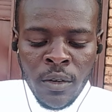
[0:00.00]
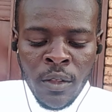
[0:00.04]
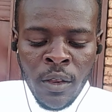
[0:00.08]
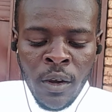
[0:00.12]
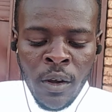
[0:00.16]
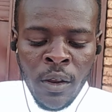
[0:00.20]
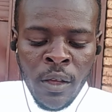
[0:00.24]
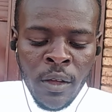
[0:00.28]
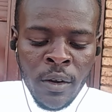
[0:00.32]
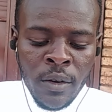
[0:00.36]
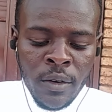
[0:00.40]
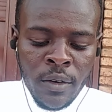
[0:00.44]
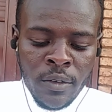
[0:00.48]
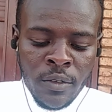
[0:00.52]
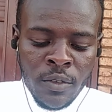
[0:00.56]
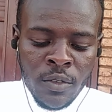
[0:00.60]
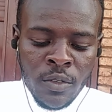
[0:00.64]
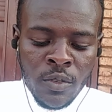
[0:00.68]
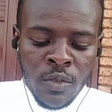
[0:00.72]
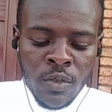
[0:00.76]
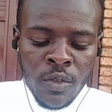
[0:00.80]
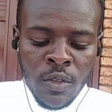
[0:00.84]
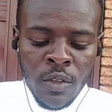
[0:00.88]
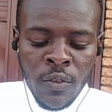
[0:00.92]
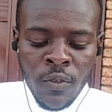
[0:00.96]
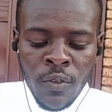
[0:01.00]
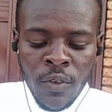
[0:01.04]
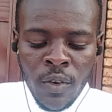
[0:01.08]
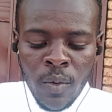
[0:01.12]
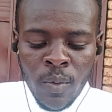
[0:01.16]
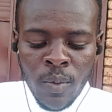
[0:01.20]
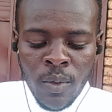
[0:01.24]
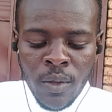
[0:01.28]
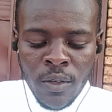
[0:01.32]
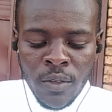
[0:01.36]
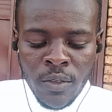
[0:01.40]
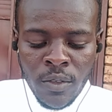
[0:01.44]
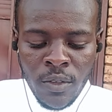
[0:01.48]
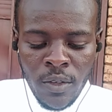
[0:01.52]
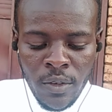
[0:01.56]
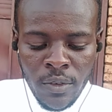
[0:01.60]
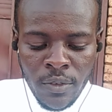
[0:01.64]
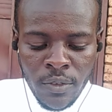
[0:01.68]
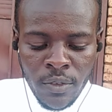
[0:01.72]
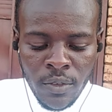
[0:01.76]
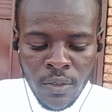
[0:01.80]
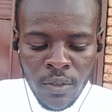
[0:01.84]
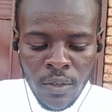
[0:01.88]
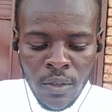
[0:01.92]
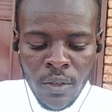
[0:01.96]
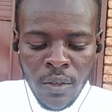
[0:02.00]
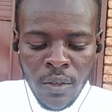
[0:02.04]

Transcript: learners to develop their skills?